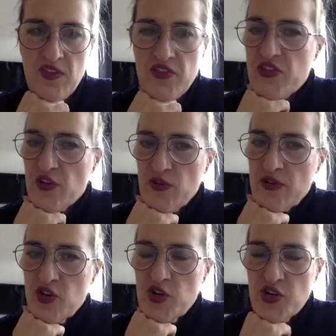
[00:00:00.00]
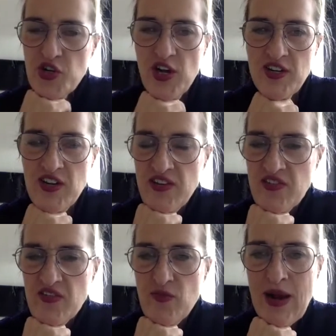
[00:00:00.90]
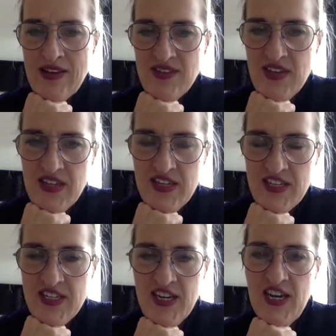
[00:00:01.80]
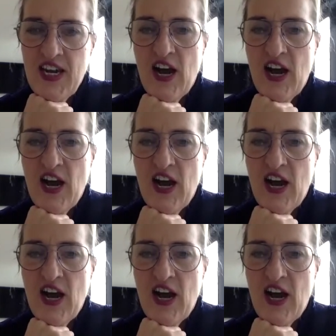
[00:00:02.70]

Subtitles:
certain traditional ideas of masculinity,